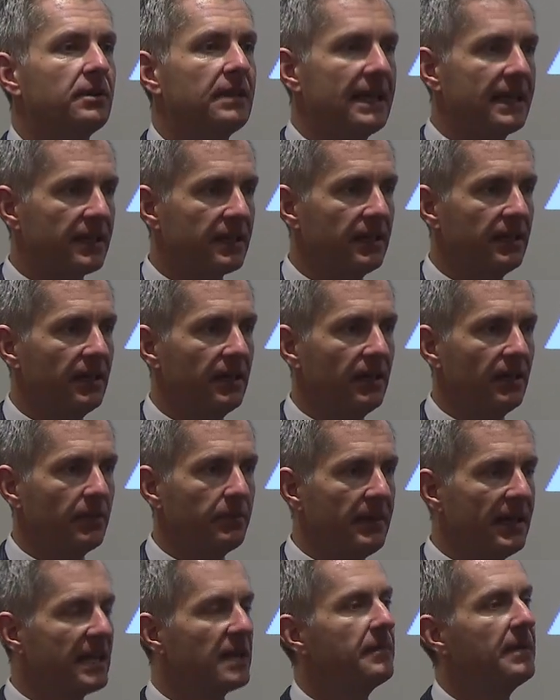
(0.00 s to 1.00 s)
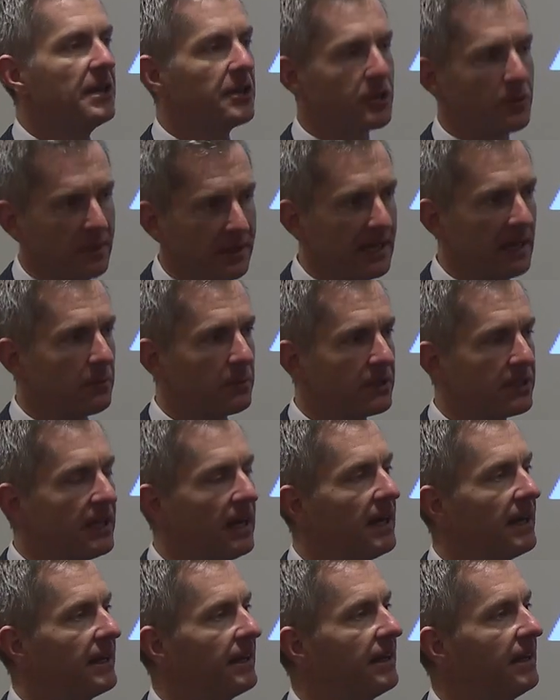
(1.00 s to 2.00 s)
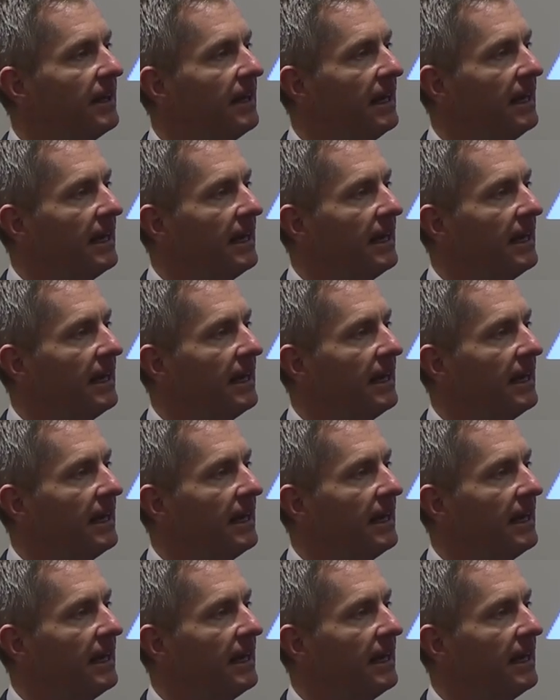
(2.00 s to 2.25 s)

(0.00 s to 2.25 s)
like, make a measurement and we're done.